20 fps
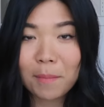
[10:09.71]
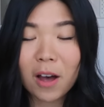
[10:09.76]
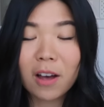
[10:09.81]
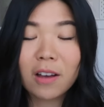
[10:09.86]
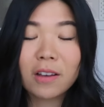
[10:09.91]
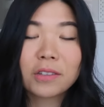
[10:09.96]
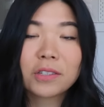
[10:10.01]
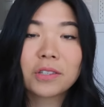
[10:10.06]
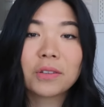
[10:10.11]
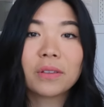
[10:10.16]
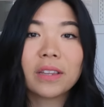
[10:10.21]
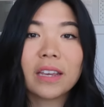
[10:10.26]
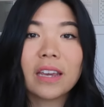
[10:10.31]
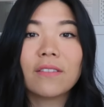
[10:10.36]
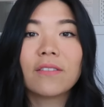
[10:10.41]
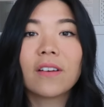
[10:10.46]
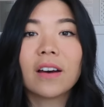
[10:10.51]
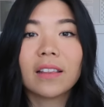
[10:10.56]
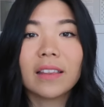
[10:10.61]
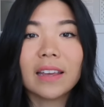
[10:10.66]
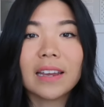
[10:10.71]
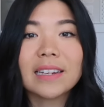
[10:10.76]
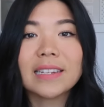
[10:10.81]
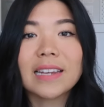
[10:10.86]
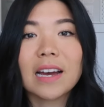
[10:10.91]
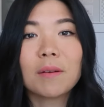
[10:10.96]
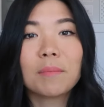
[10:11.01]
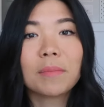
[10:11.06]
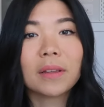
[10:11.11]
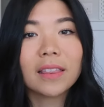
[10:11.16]
I'll also leave a link
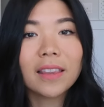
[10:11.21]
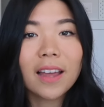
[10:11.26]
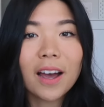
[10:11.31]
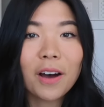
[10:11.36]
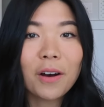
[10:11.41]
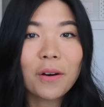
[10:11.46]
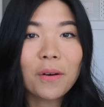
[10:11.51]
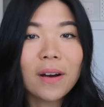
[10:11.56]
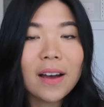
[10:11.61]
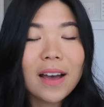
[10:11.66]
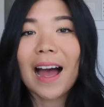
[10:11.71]
down below.